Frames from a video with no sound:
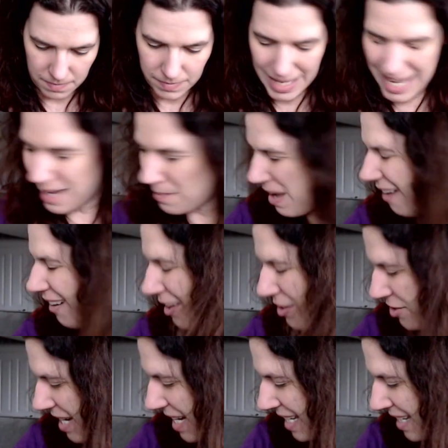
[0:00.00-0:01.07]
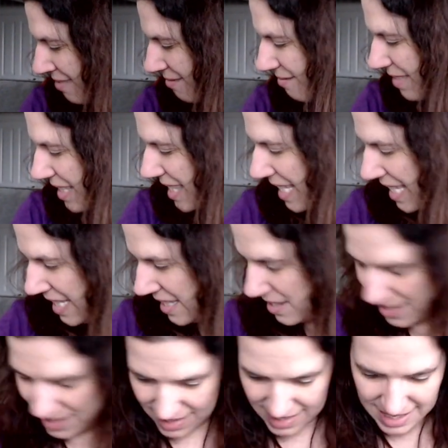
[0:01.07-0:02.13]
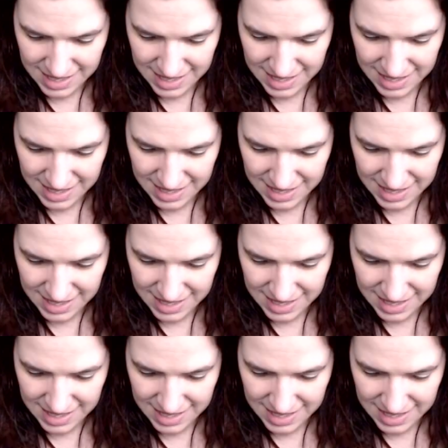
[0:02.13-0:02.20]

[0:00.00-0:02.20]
And I'm not alternating skeins.